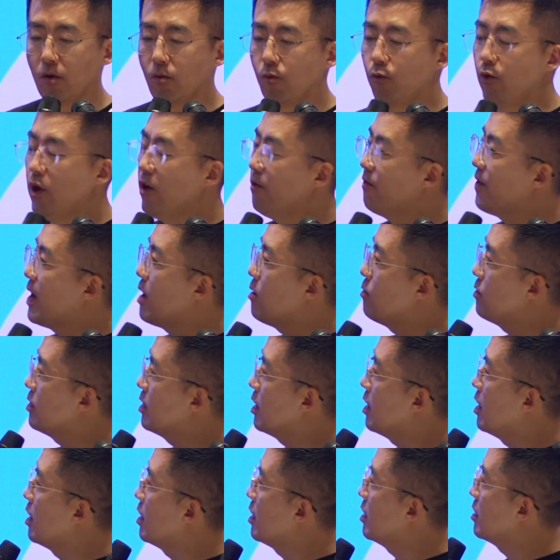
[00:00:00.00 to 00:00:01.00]
We found
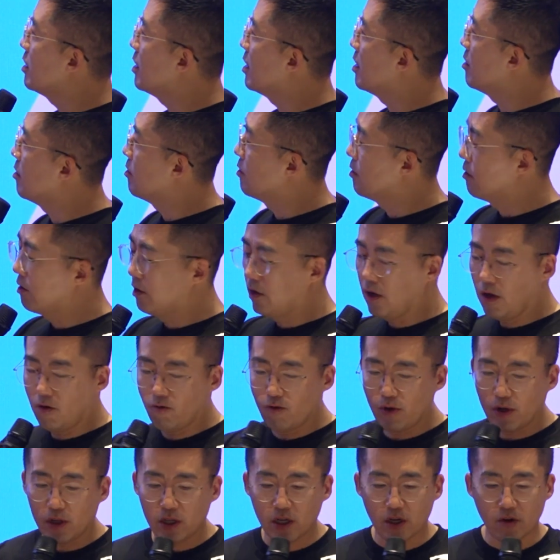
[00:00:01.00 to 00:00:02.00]
another
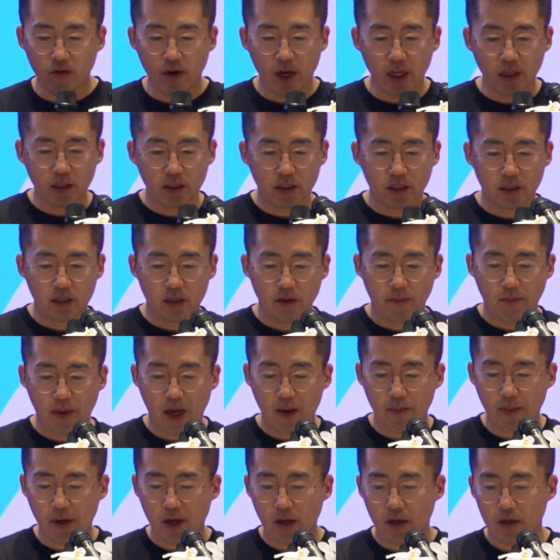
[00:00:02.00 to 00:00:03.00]
really great
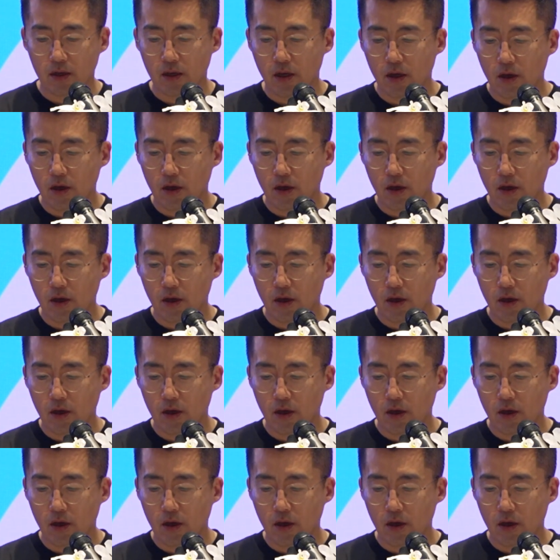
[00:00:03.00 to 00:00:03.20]
paper